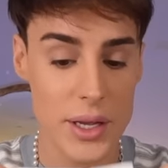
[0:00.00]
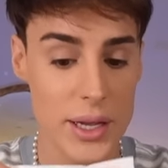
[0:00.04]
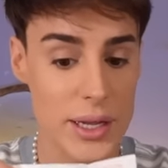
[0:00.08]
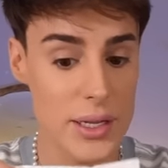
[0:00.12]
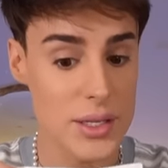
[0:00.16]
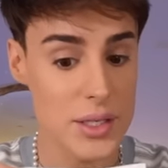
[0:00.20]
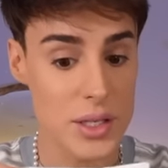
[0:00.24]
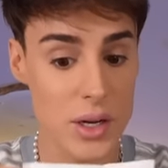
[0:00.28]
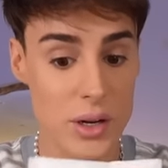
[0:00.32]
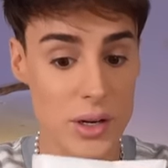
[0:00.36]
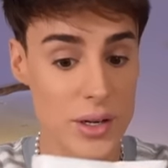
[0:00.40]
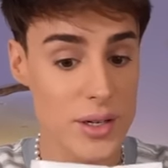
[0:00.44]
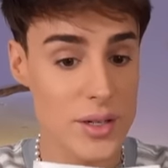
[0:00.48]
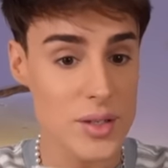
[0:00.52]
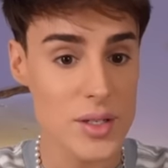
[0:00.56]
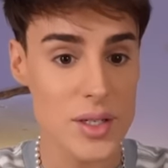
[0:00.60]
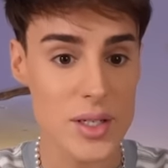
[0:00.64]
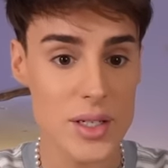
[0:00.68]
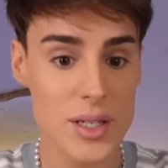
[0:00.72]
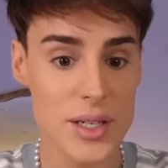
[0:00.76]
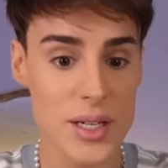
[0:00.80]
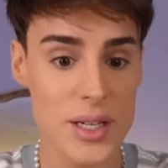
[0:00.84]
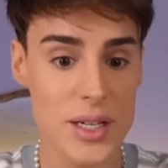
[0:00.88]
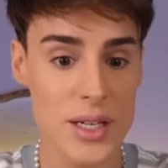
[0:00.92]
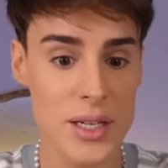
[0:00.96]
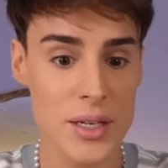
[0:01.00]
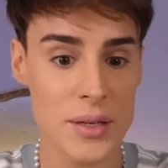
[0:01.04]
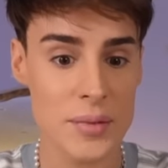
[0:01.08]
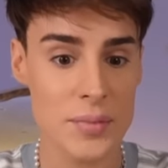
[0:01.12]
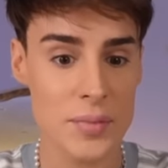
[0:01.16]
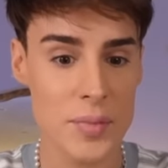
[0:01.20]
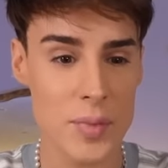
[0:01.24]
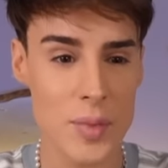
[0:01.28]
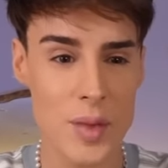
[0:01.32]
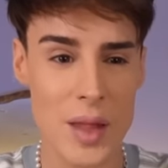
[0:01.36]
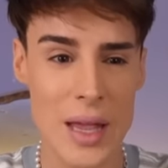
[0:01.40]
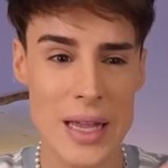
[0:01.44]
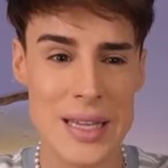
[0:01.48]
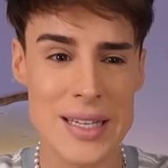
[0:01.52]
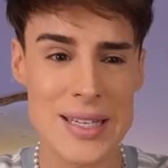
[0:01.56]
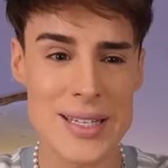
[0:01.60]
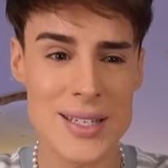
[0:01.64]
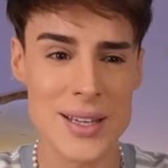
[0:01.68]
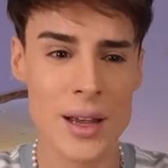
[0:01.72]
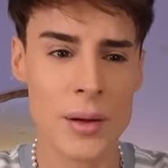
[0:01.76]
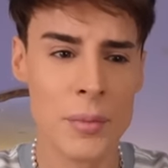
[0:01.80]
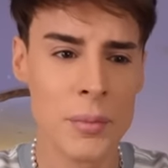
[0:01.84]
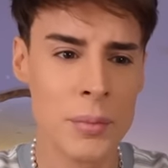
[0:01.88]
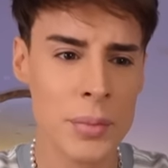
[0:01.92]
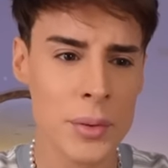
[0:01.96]
It's honestly a
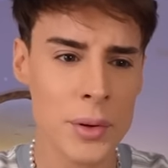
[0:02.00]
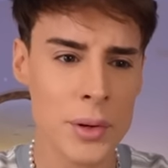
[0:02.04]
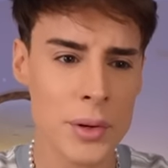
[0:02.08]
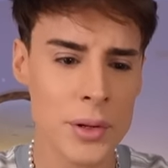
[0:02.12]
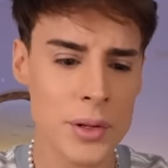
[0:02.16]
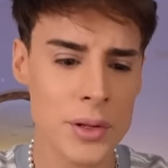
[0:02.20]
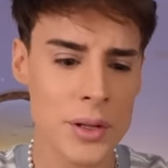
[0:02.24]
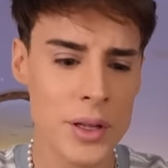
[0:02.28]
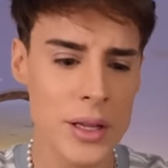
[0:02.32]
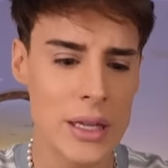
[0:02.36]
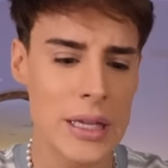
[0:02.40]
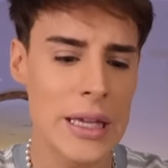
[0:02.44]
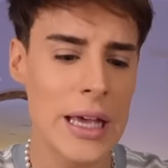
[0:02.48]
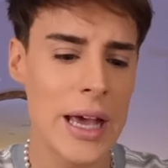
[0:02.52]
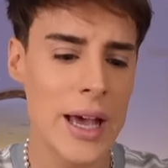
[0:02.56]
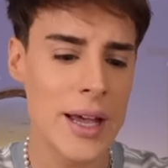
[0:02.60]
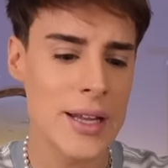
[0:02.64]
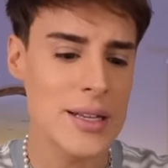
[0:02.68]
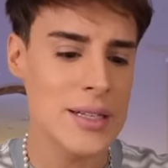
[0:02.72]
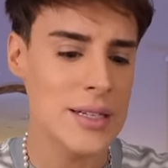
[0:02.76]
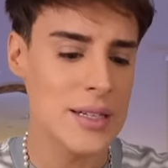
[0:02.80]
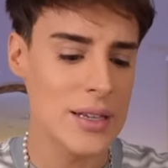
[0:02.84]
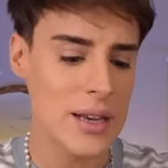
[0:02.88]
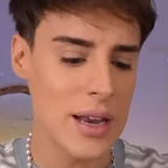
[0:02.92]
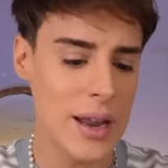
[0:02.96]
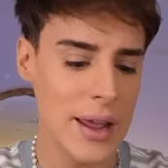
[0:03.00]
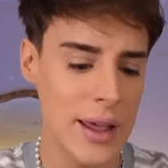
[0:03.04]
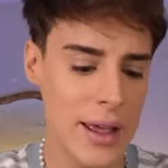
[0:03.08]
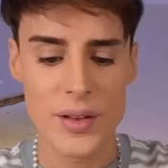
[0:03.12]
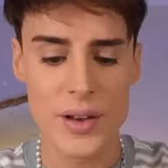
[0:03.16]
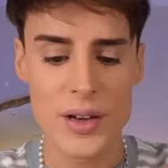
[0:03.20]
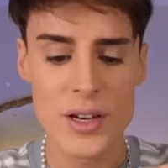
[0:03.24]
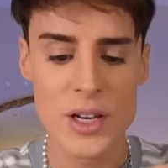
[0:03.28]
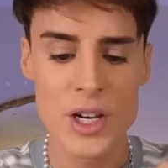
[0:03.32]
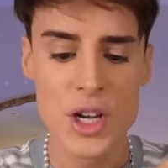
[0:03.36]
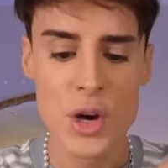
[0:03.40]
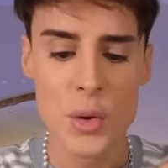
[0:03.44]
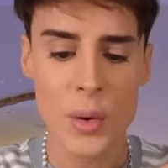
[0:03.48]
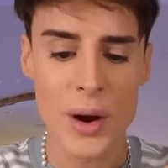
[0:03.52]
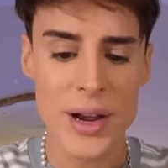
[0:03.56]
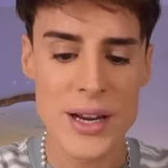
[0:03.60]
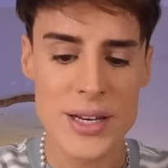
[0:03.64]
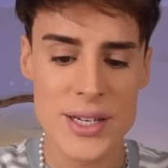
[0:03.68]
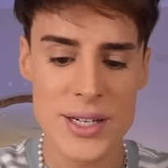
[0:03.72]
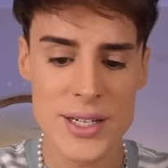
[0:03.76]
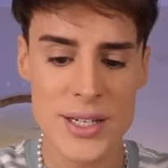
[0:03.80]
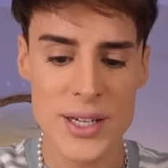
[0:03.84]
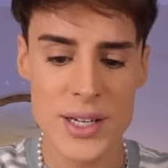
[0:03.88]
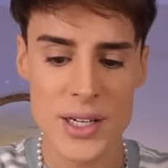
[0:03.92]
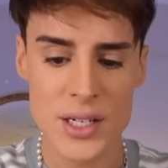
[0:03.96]
simple yet new
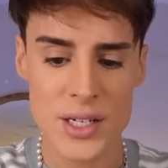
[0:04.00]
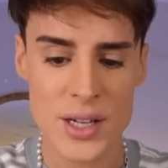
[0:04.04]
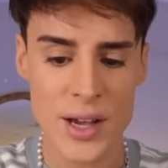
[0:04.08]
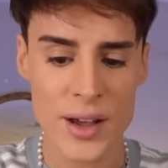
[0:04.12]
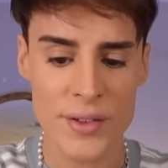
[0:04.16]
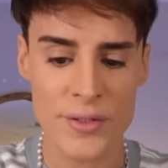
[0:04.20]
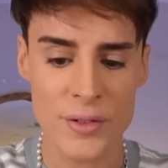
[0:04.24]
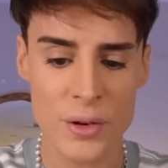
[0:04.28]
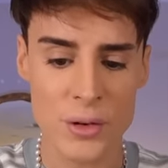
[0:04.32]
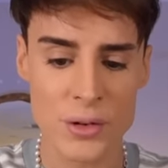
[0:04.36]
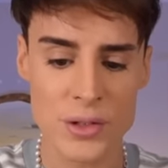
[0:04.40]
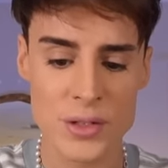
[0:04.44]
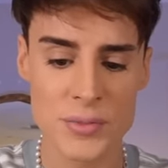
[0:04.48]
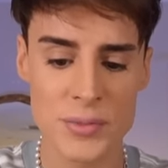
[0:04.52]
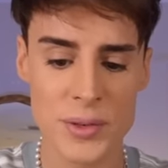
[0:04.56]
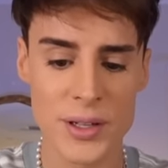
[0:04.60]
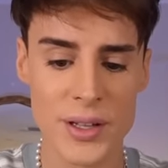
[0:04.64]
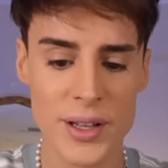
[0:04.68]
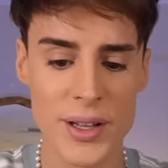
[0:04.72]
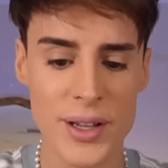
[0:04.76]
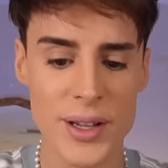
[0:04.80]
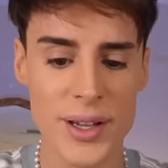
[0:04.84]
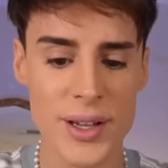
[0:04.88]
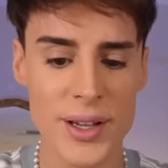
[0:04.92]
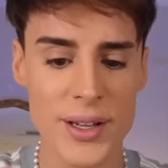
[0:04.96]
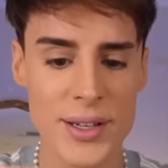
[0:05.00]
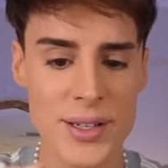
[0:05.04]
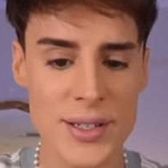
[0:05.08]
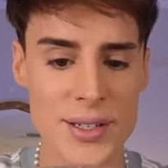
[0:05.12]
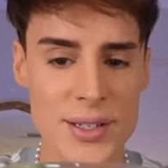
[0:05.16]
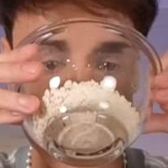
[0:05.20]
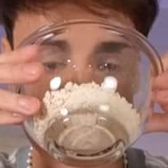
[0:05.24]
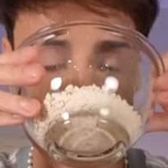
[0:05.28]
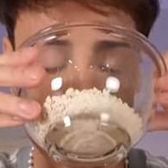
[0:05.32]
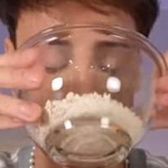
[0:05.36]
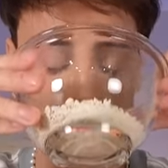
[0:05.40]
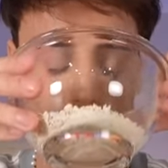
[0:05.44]
idea to have oatmeal, I guess.